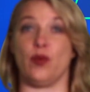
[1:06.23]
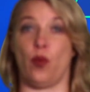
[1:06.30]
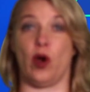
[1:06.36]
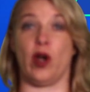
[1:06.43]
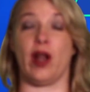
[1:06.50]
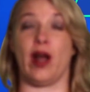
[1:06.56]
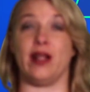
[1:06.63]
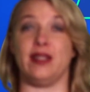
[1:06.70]

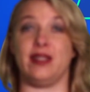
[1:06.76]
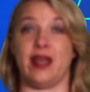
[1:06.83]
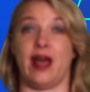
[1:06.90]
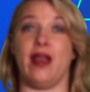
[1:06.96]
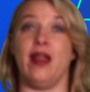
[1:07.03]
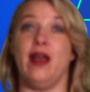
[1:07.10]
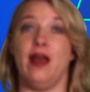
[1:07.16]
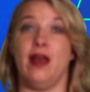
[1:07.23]
were not
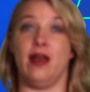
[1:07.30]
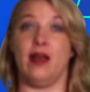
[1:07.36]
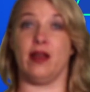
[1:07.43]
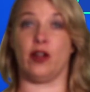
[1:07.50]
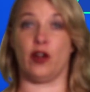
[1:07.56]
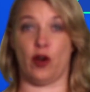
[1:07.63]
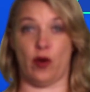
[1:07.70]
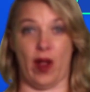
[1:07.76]
set
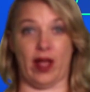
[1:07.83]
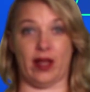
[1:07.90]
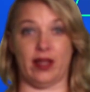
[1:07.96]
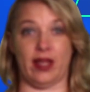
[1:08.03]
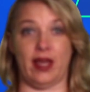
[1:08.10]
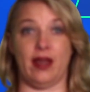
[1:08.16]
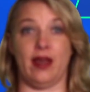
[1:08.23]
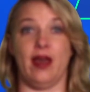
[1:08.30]

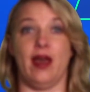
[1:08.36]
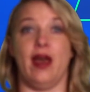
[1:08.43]
correctly.